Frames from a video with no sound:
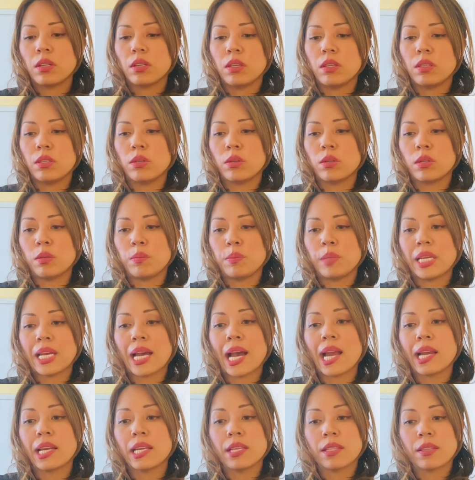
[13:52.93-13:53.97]
you could be
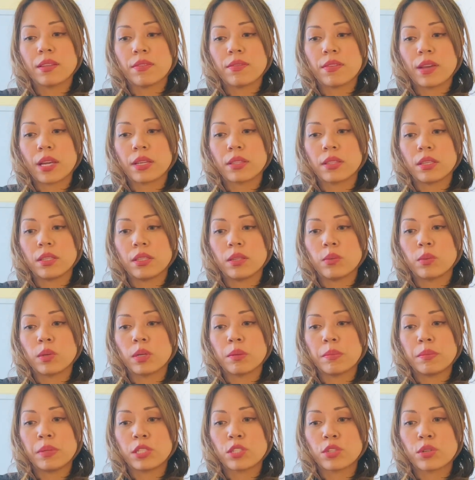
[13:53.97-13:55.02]
hiding the fact that you were
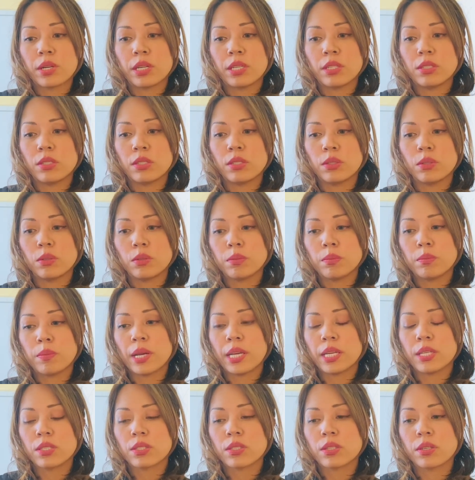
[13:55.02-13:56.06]
betrayed too by
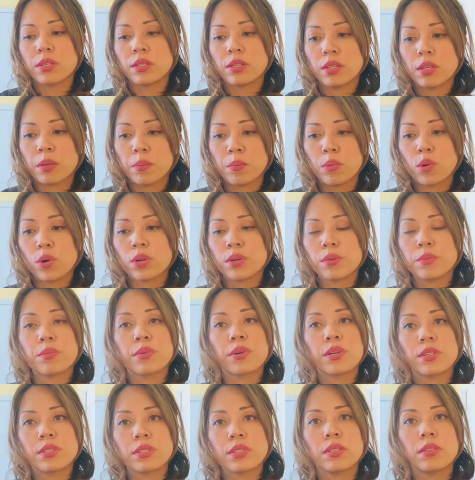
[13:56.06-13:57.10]
a certain important
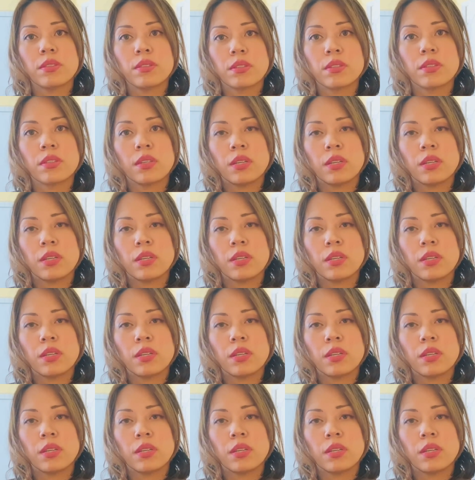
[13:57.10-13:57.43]
person.